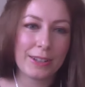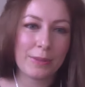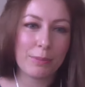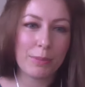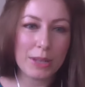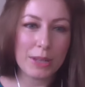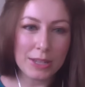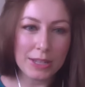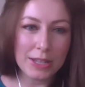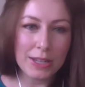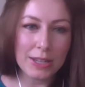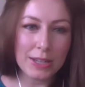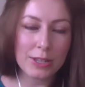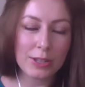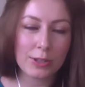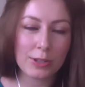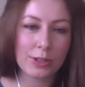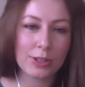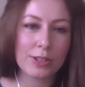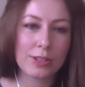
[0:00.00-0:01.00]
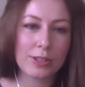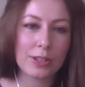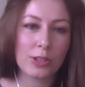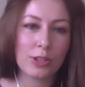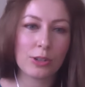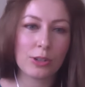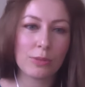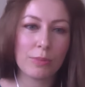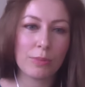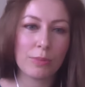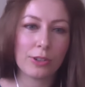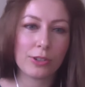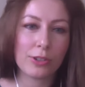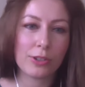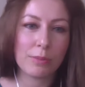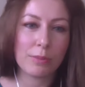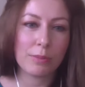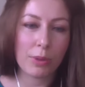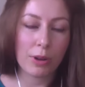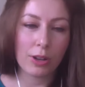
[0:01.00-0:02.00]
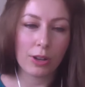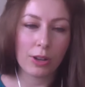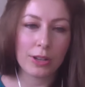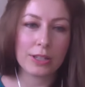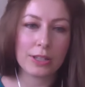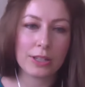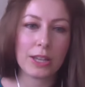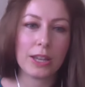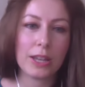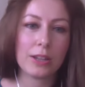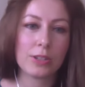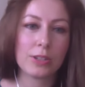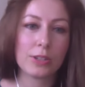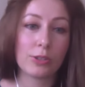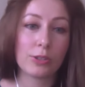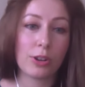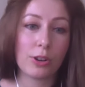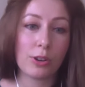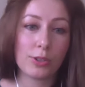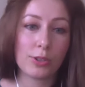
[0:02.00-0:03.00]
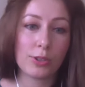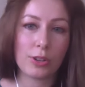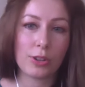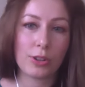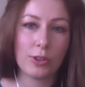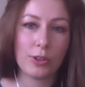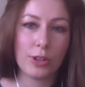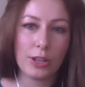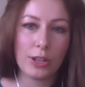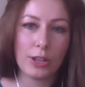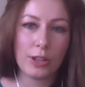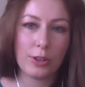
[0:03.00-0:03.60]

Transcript: business or decision makers in politics or also